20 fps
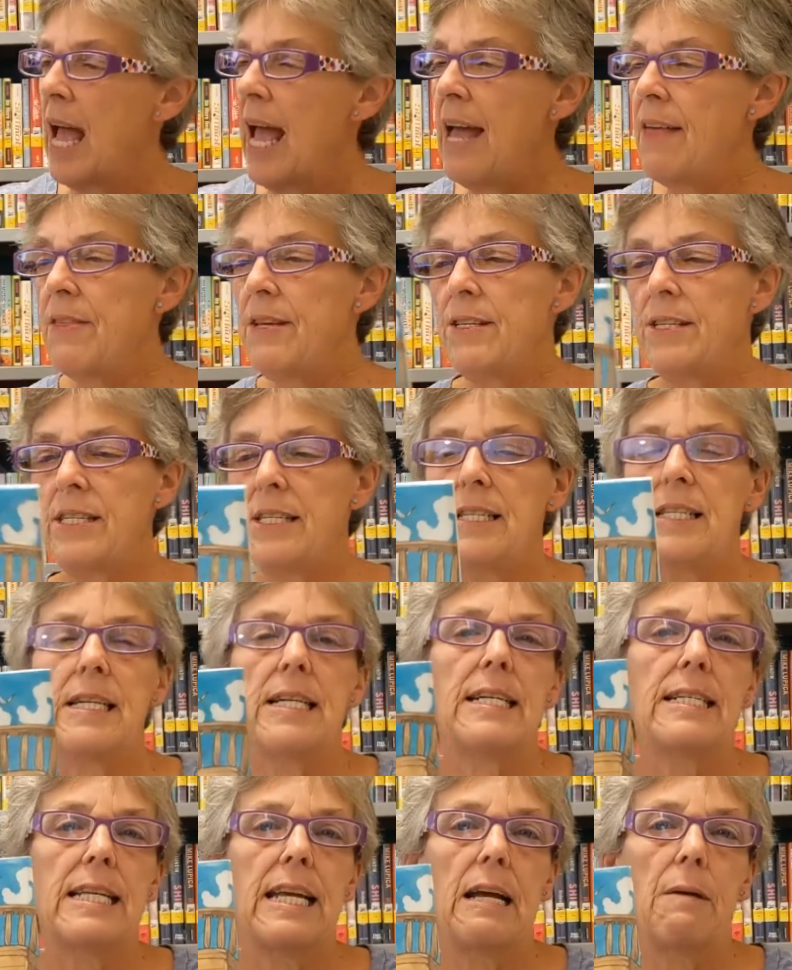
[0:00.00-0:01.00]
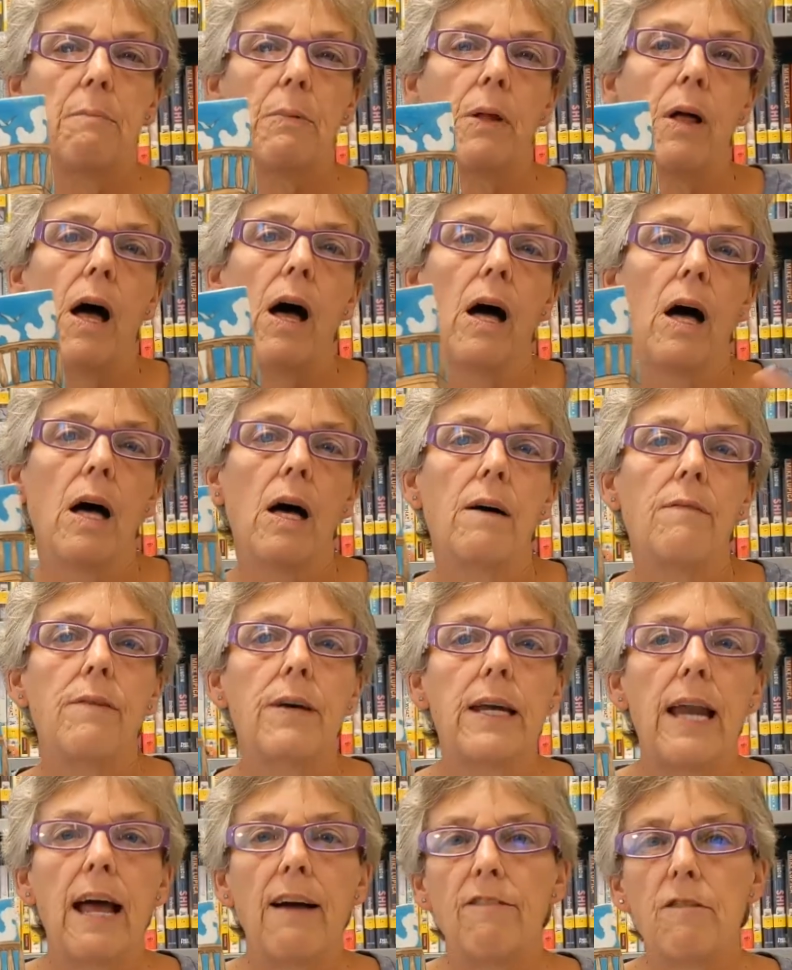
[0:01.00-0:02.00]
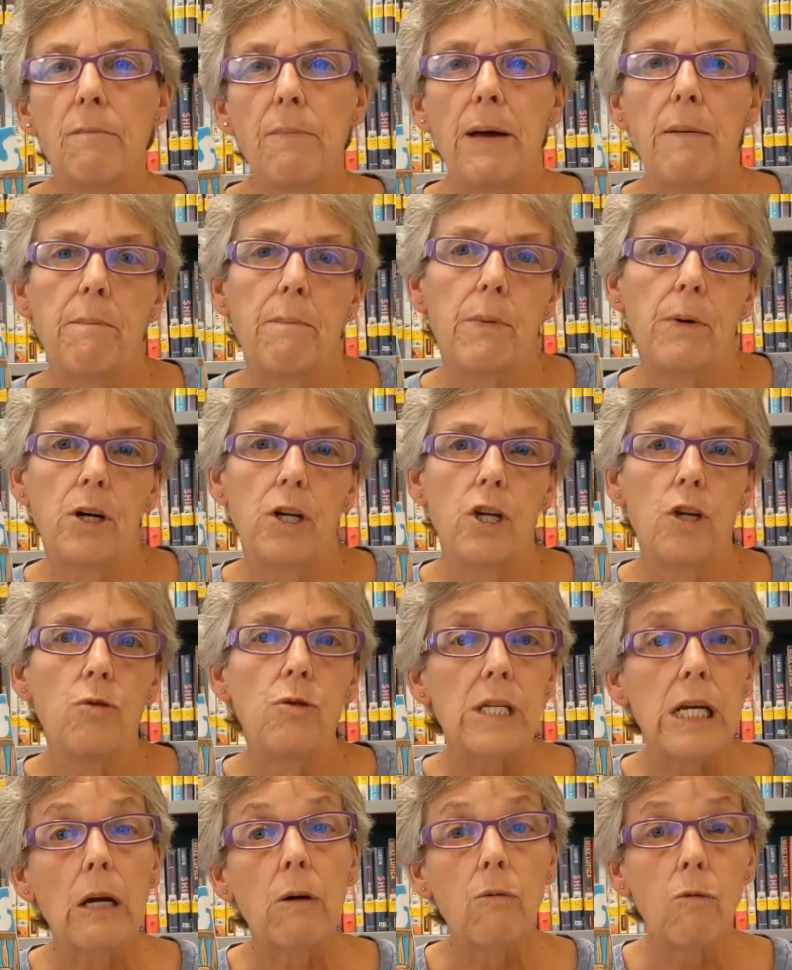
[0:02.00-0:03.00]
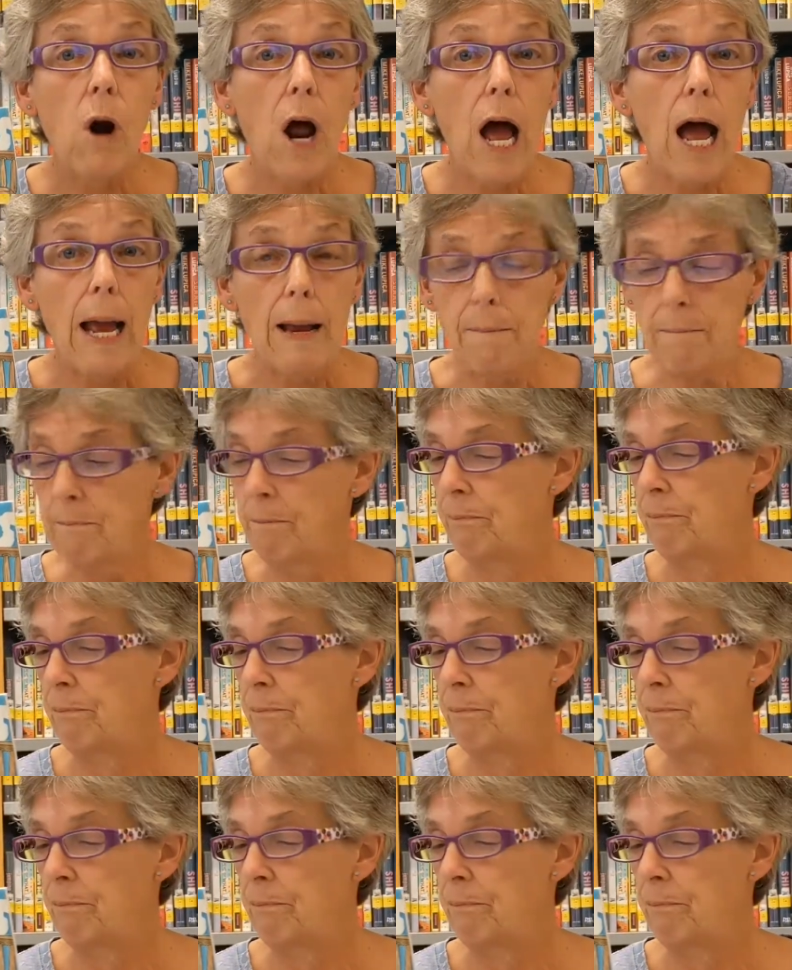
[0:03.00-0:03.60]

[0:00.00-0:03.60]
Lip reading: And this is an example of an alphabet book using rhyme,